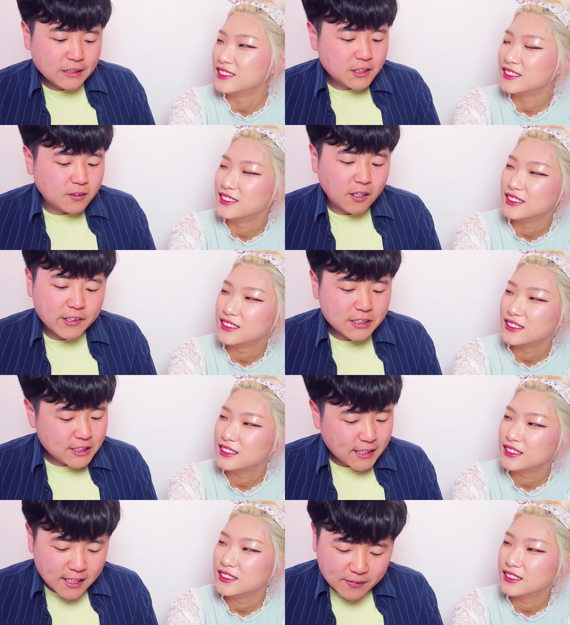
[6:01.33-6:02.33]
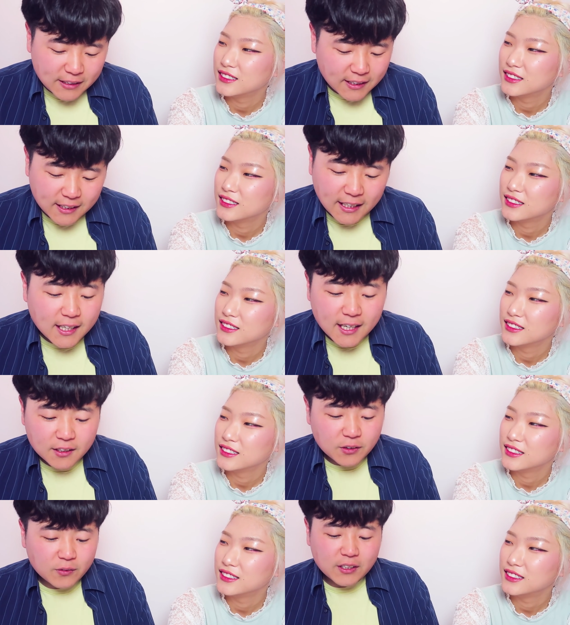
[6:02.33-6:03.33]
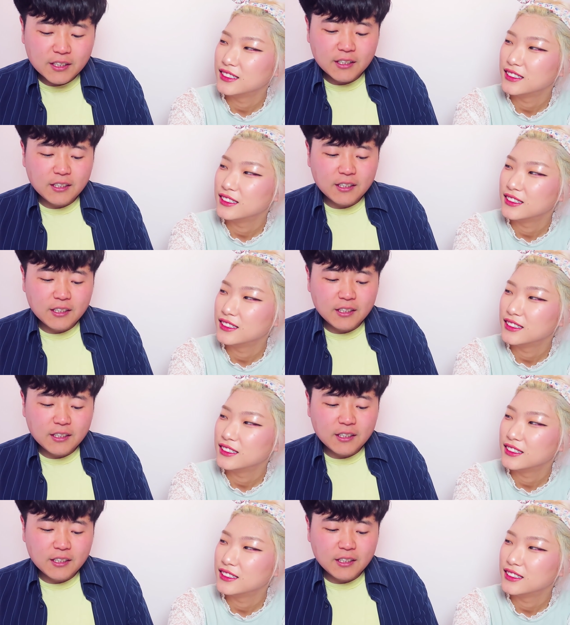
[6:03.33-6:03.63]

Speaker 1: So honestly, Nami, like, I can't do it.